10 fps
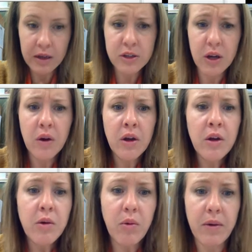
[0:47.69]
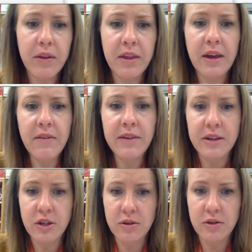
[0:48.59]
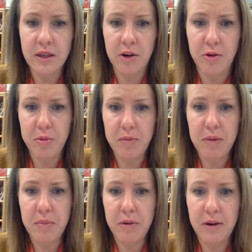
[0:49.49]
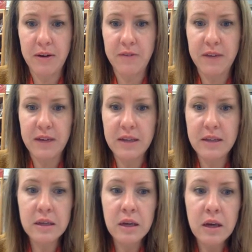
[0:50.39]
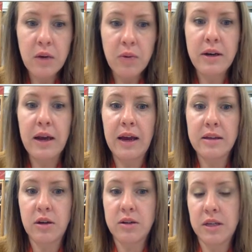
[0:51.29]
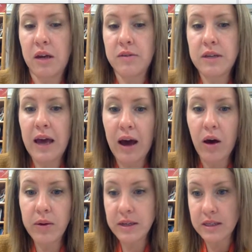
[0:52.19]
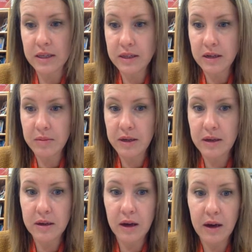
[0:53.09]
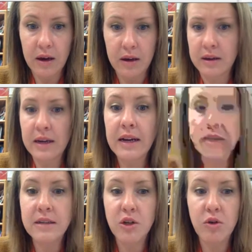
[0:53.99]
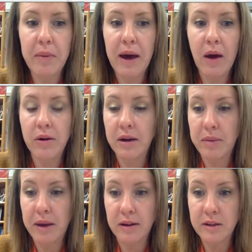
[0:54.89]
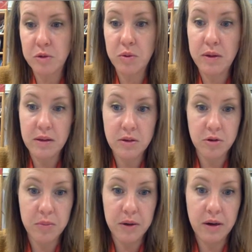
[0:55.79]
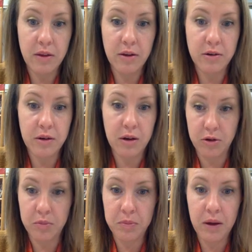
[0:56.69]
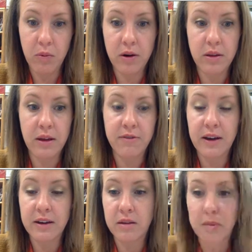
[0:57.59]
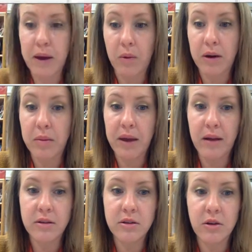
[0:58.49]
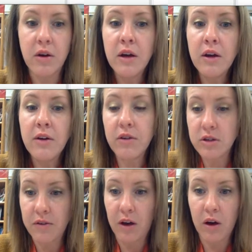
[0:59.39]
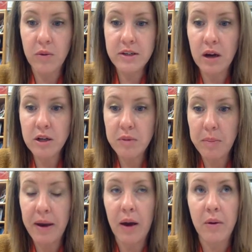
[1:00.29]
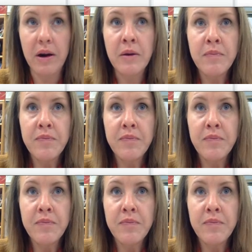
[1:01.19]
So, when we think of issues that a group of people are going to face, we need to ask ourselves, how is this going to be connected to a power imbalance between this group and another group? And what are the effects of the power imbalance? So, first of all, we talked about power.